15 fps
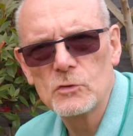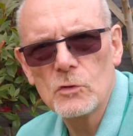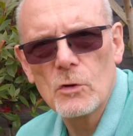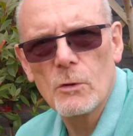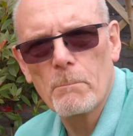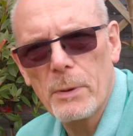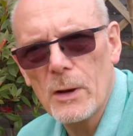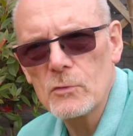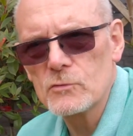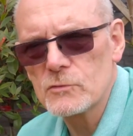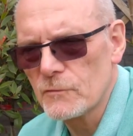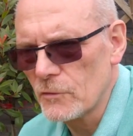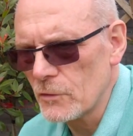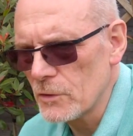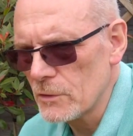not pose
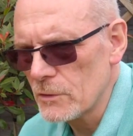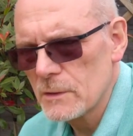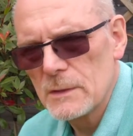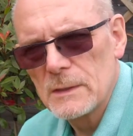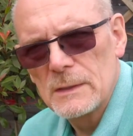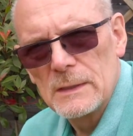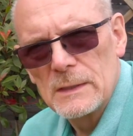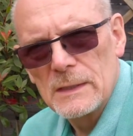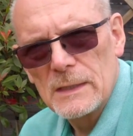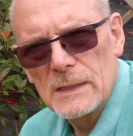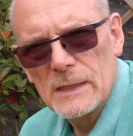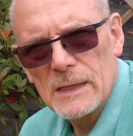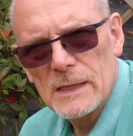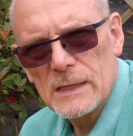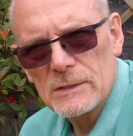for you,
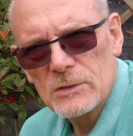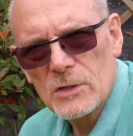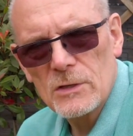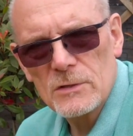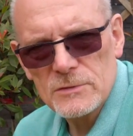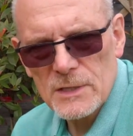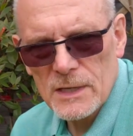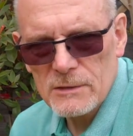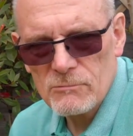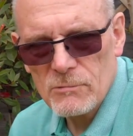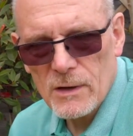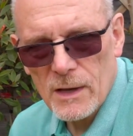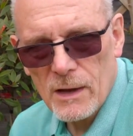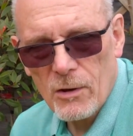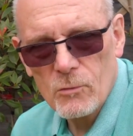and you can't say,
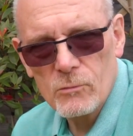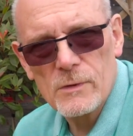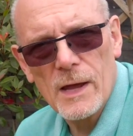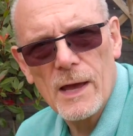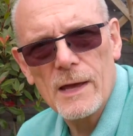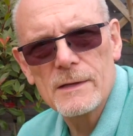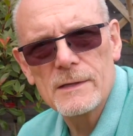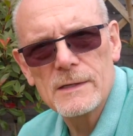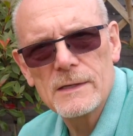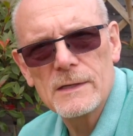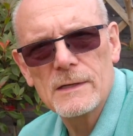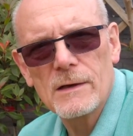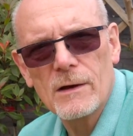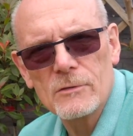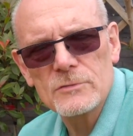right, hold that and
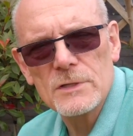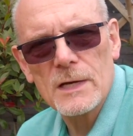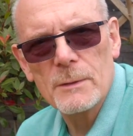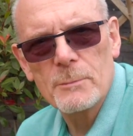I'll take the